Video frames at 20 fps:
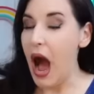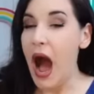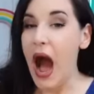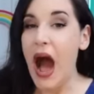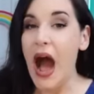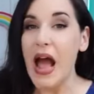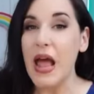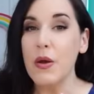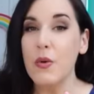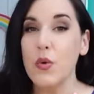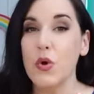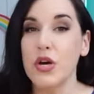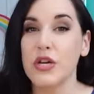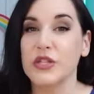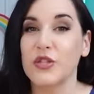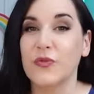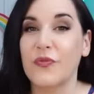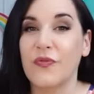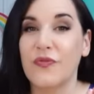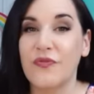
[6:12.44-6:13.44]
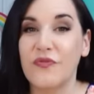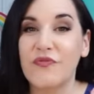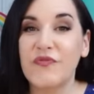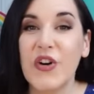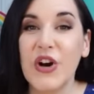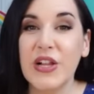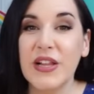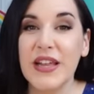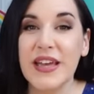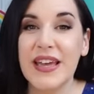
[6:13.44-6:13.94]
I was
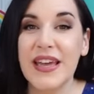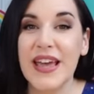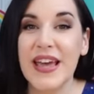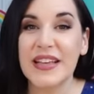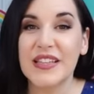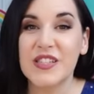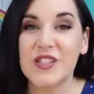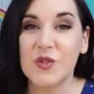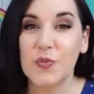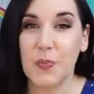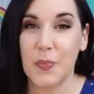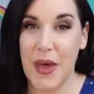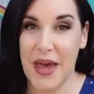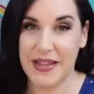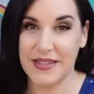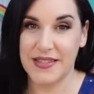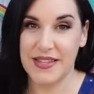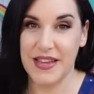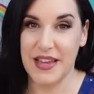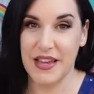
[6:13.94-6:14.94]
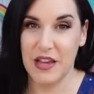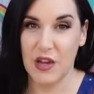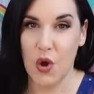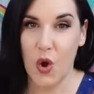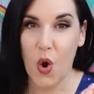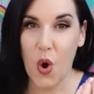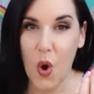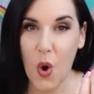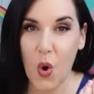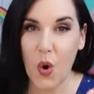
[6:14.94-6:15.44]
fully expecting
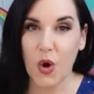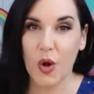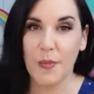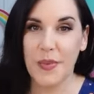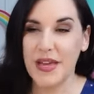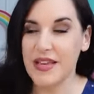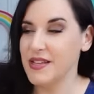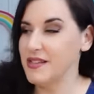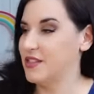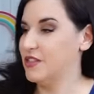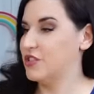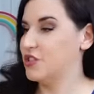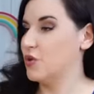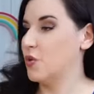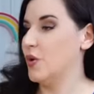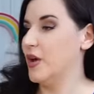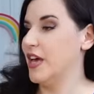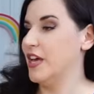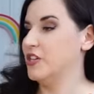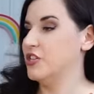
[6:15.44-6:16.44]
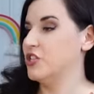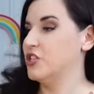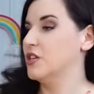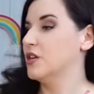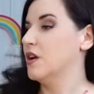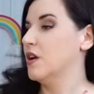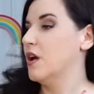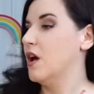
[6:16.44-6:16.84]
Orbeez squish.